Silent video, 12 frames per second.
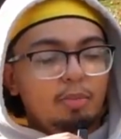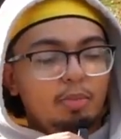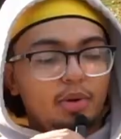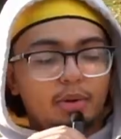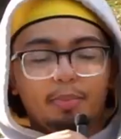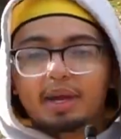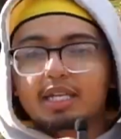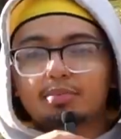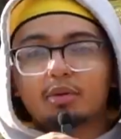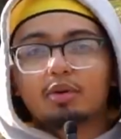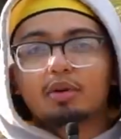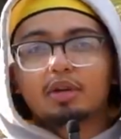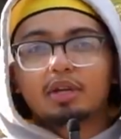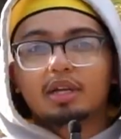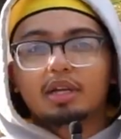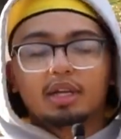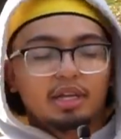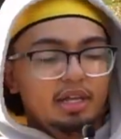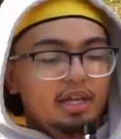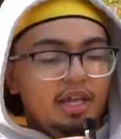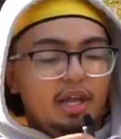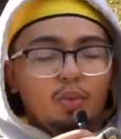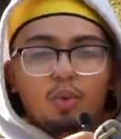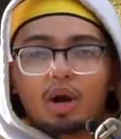put a baseball
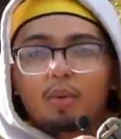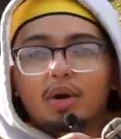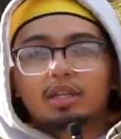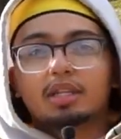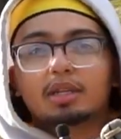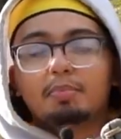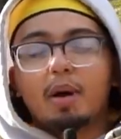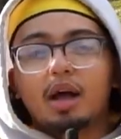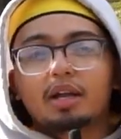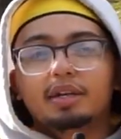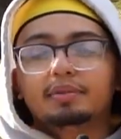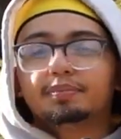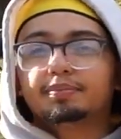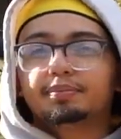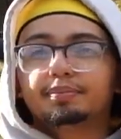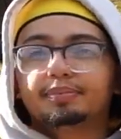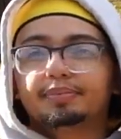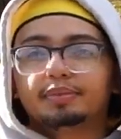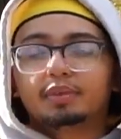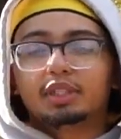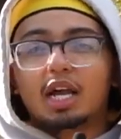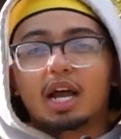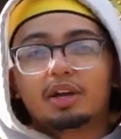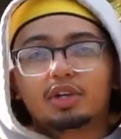in where I wanted the pocket,
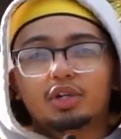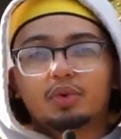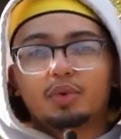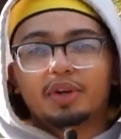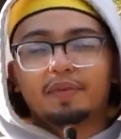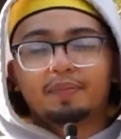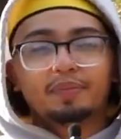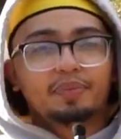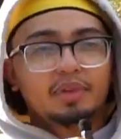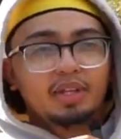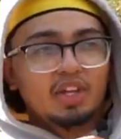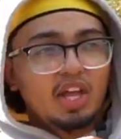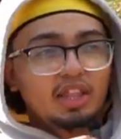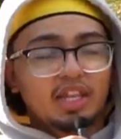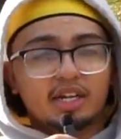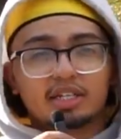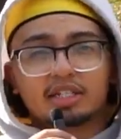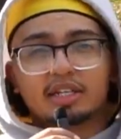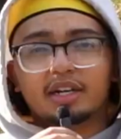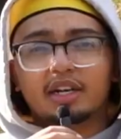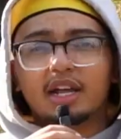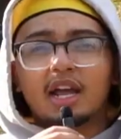tie a string, and let it sit.